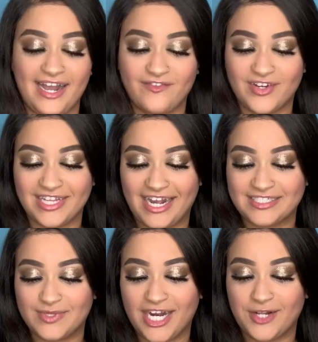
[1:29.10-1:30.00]
I have one
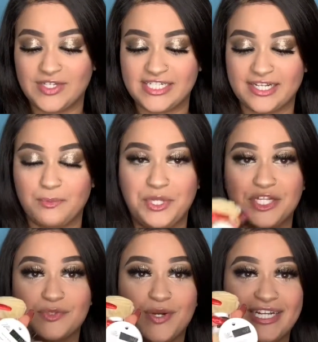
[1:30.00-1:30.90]
last one here, and this is going to be
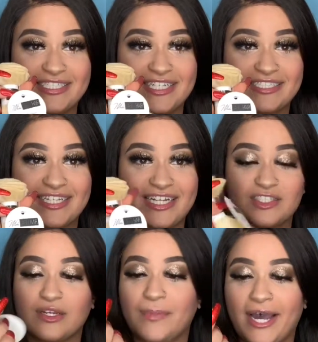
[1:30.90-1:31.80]
the
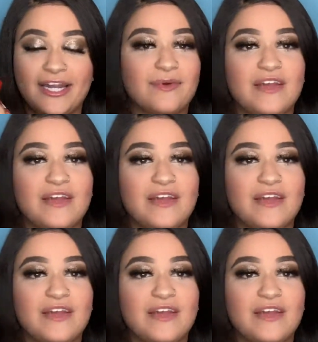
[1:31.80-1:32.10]
26-inch body